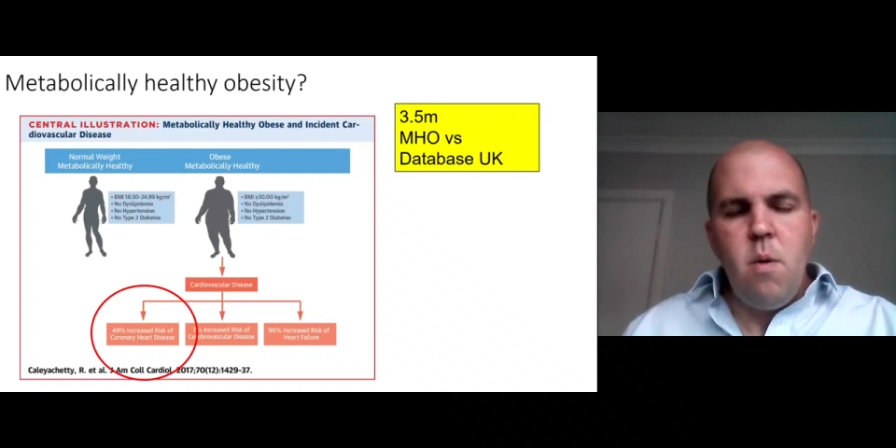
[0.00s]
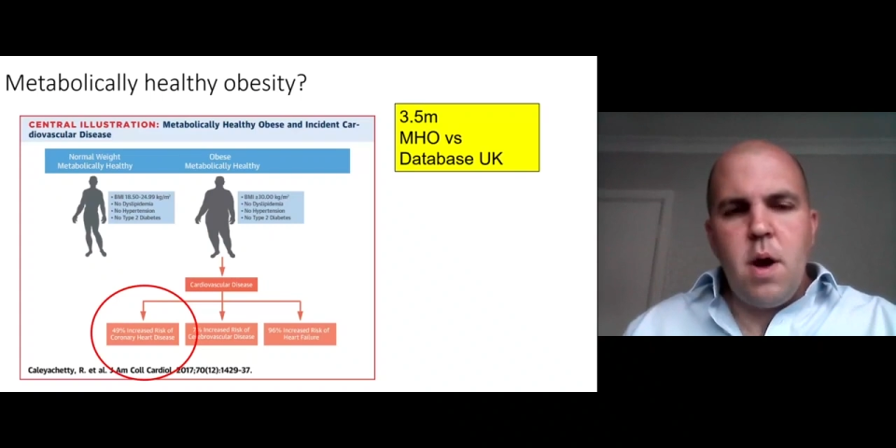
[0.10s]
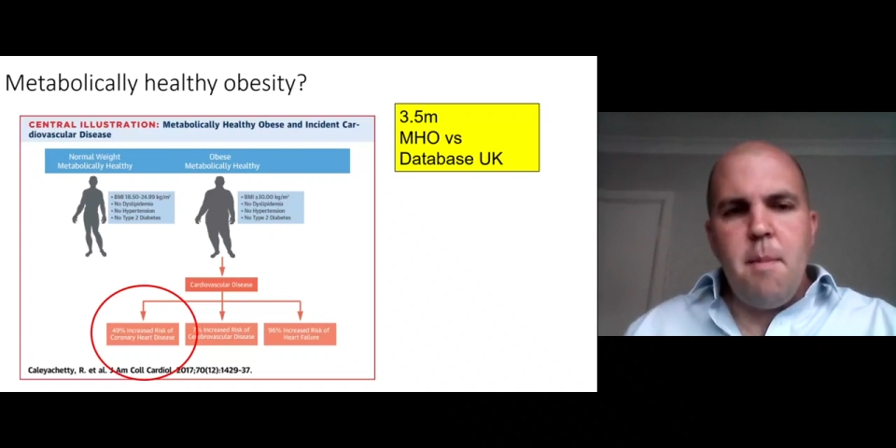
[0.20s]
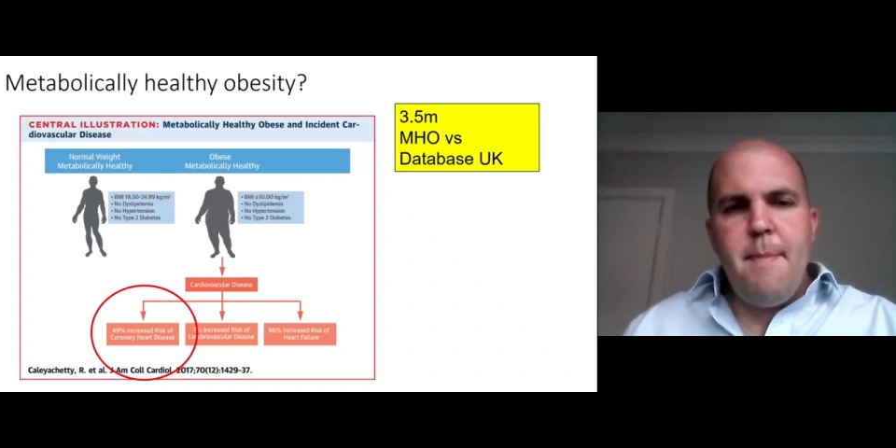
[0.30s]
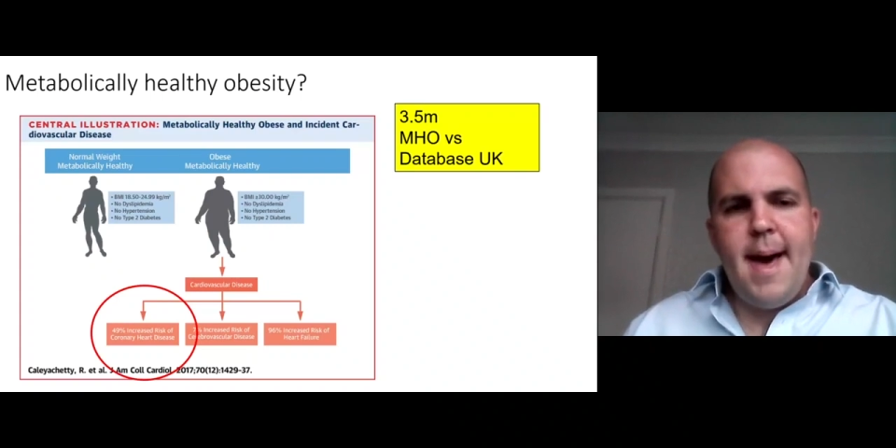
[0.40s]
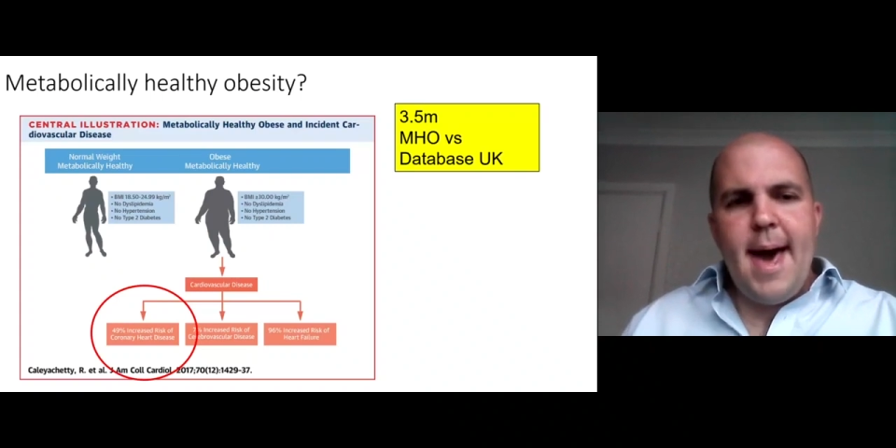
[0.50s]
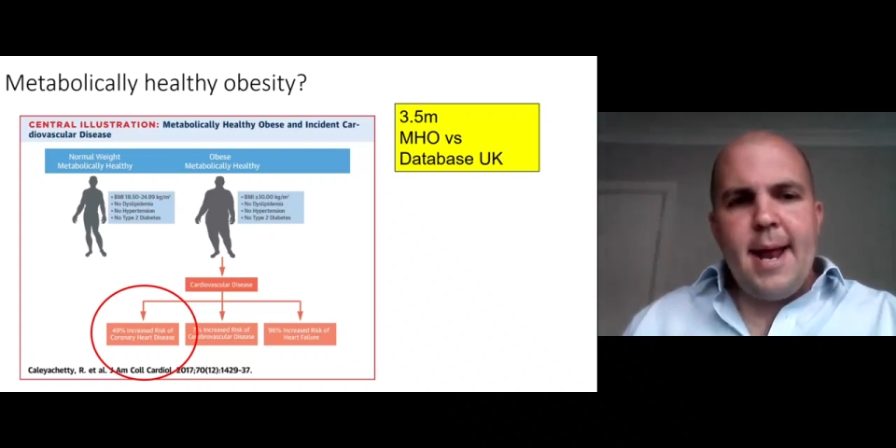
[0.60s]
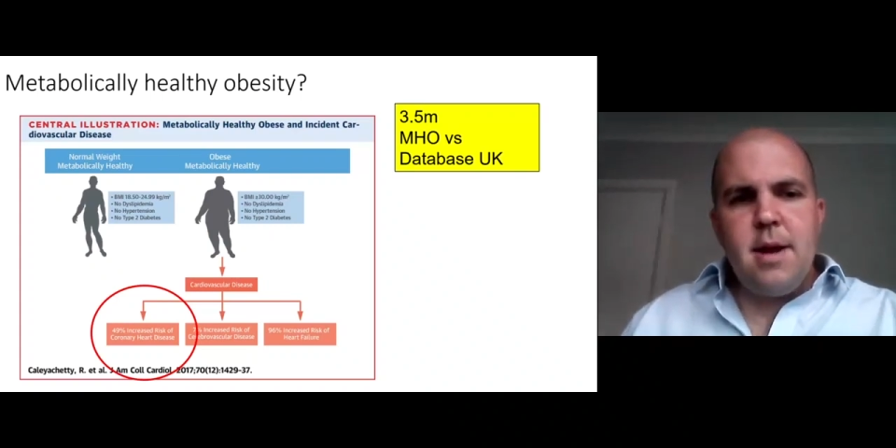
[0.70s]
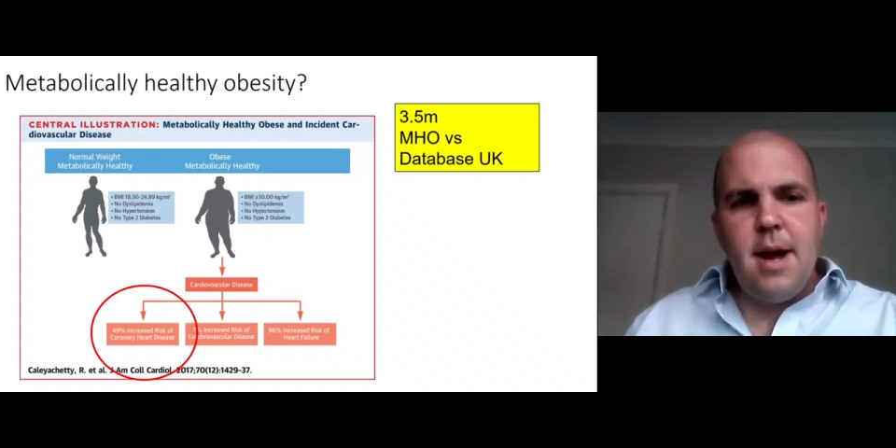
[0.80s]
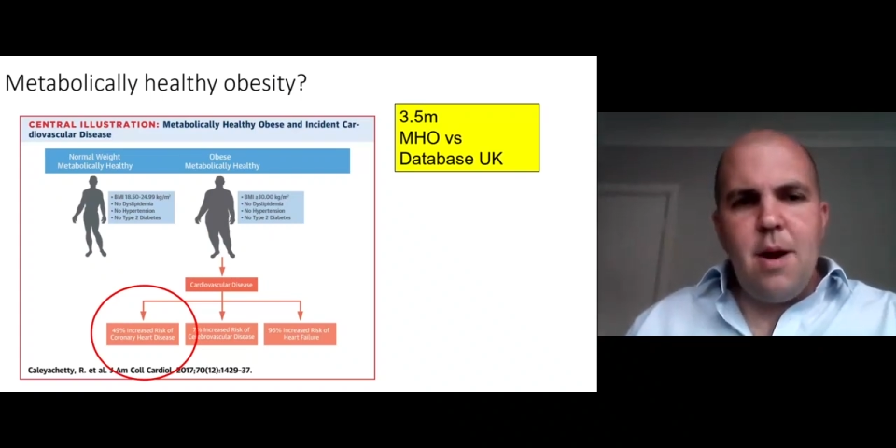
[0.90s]
were
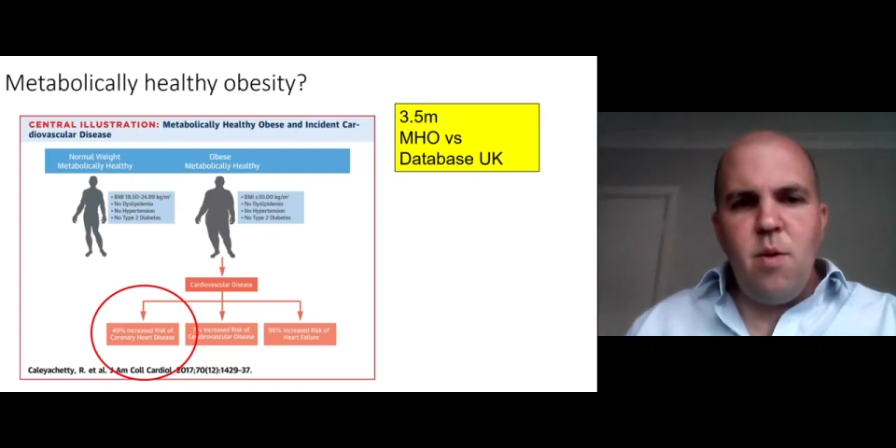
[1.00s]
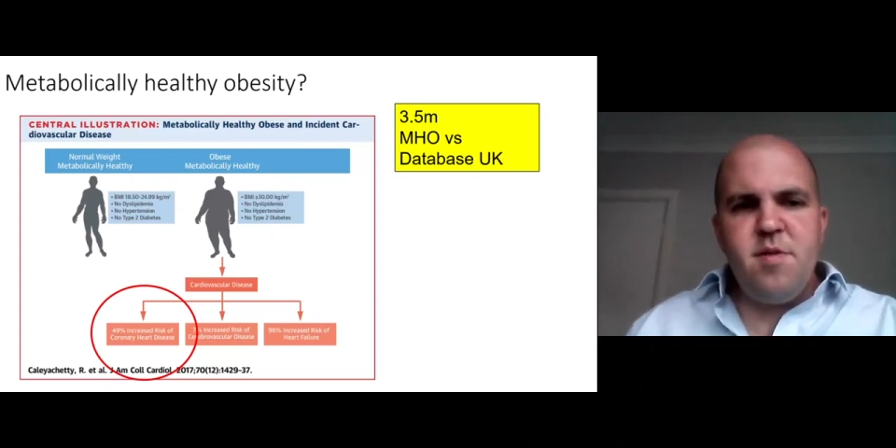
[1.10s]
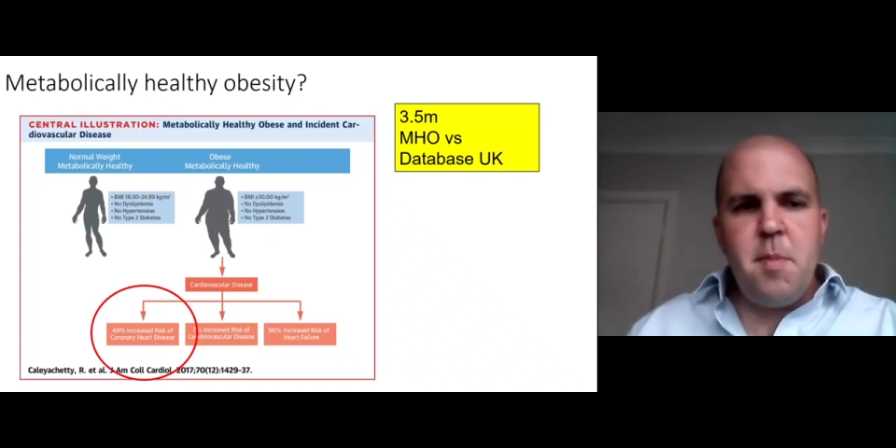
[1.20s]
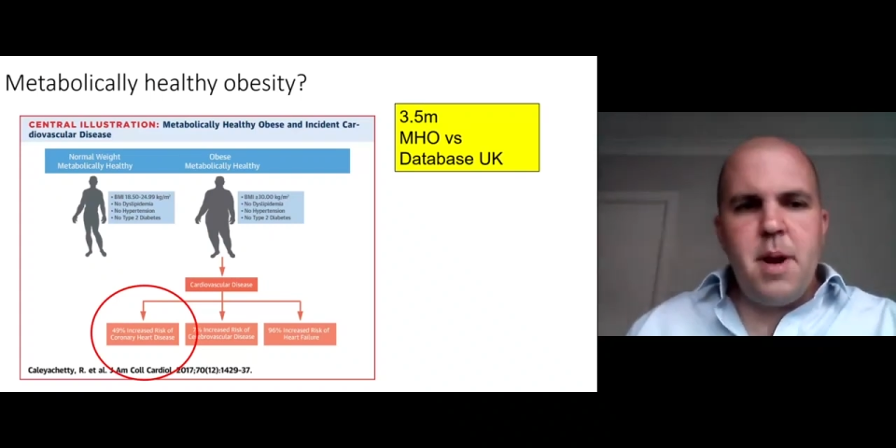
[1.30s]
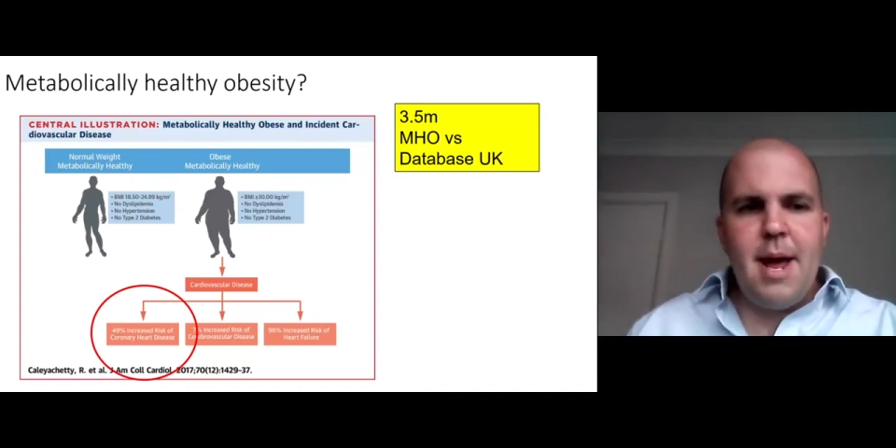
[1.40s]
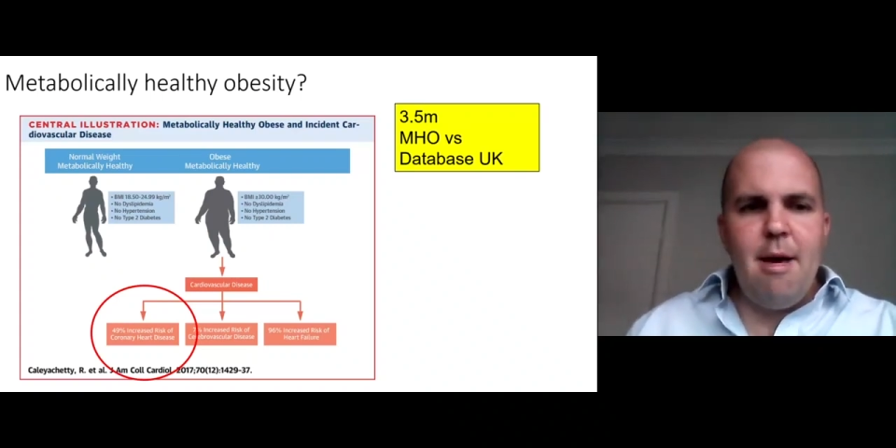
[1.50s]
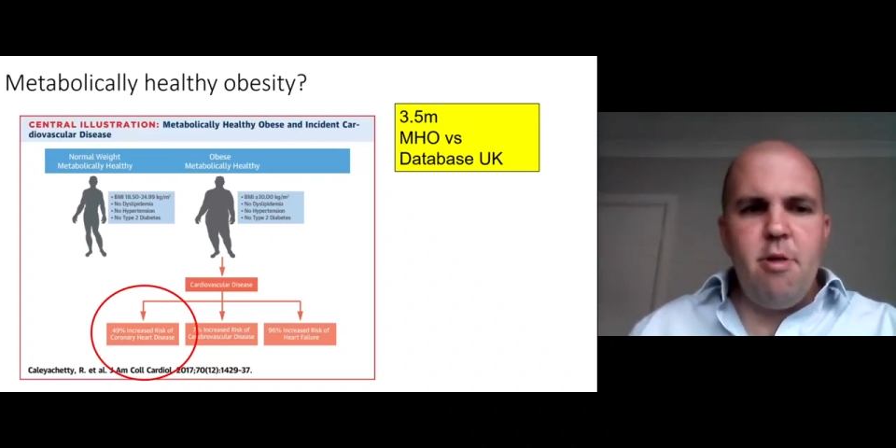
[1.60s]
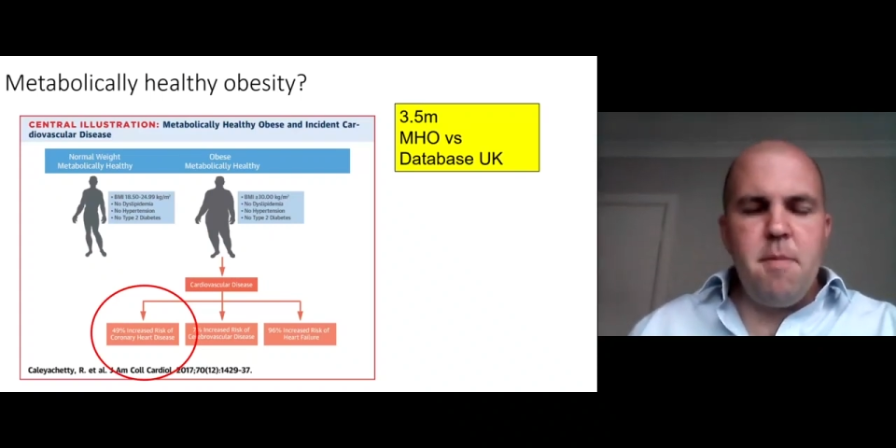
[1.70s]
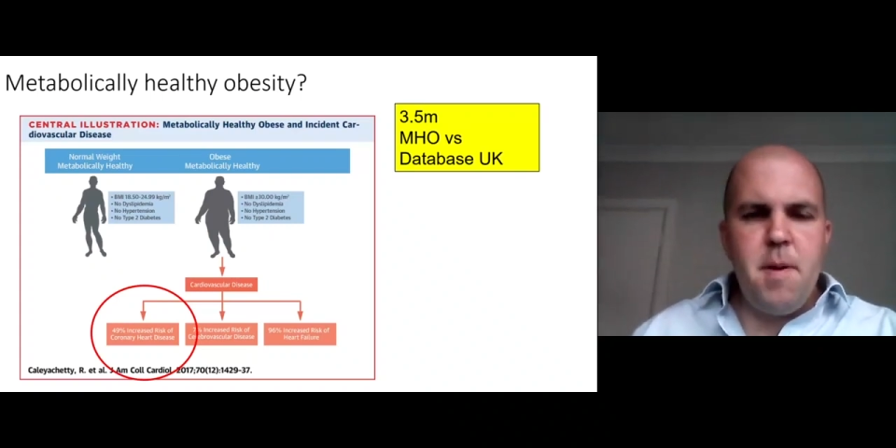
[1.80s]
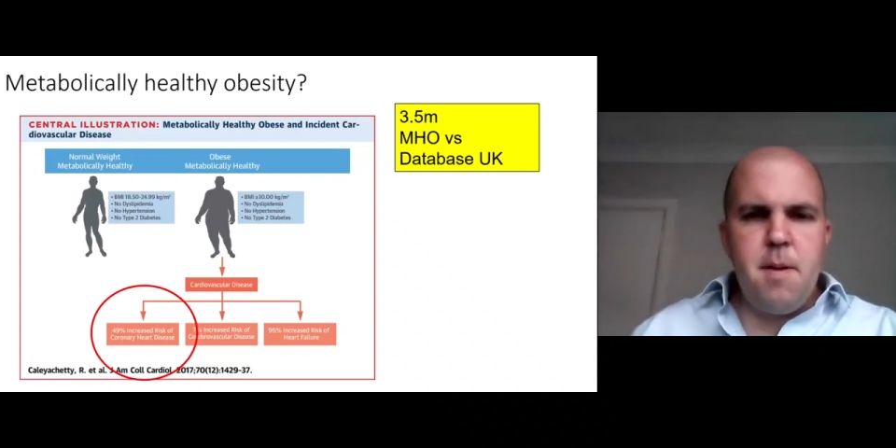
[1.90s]
compared with similarly
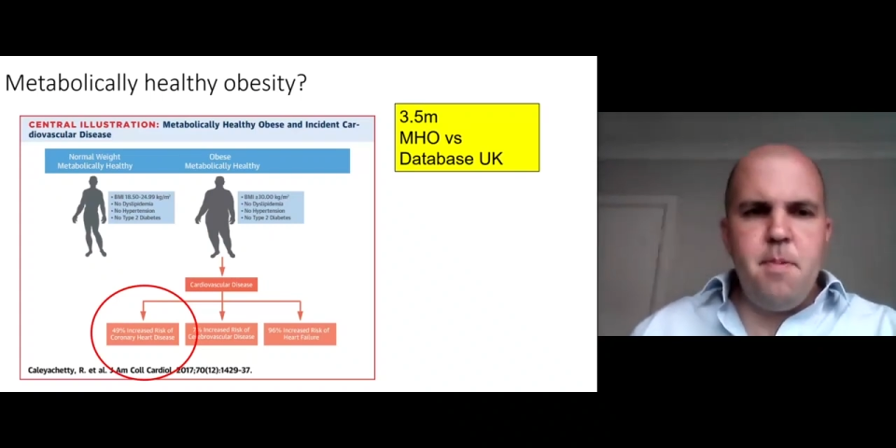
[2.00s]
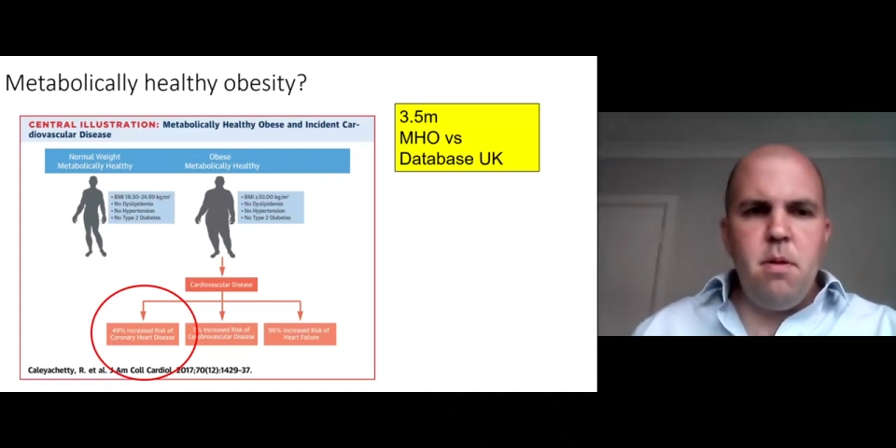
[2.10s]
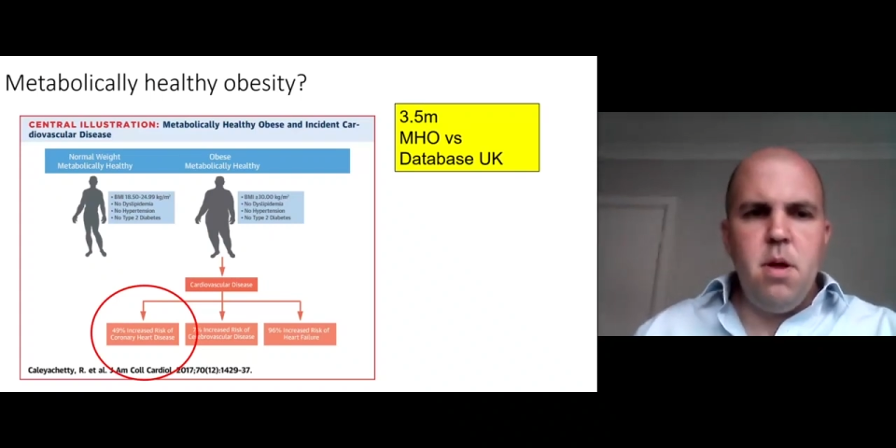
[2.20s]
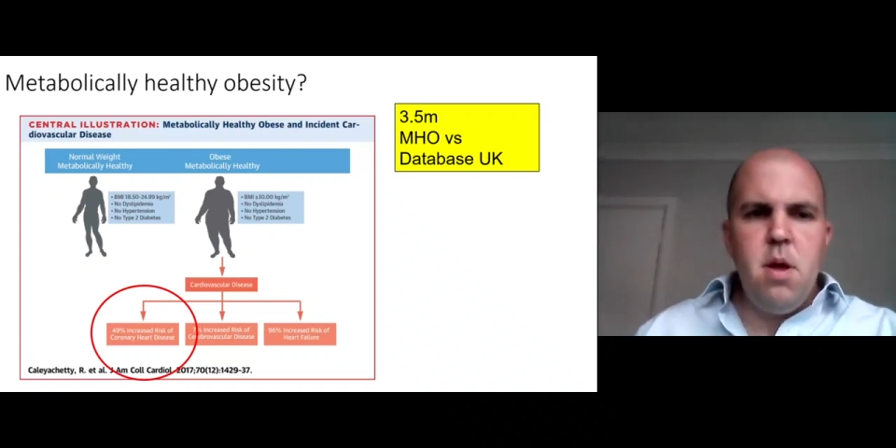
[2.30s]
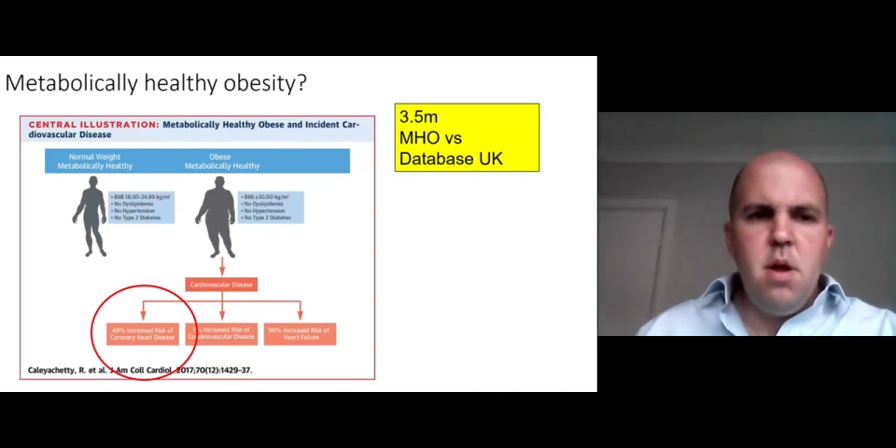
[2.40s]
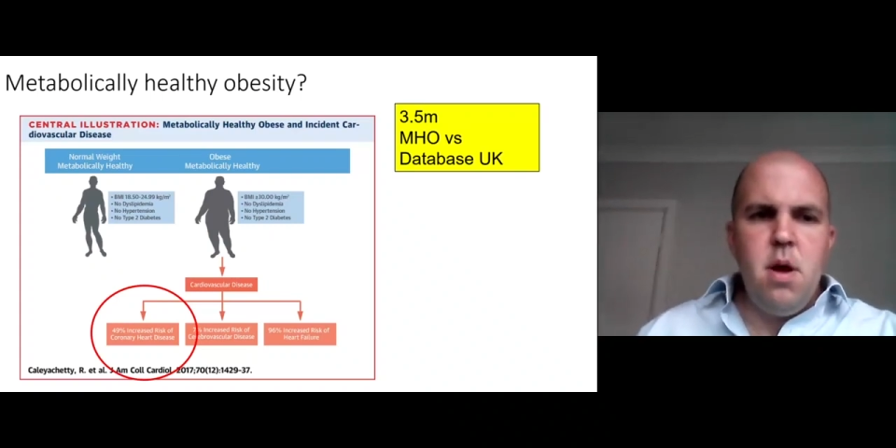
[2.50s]
healthy people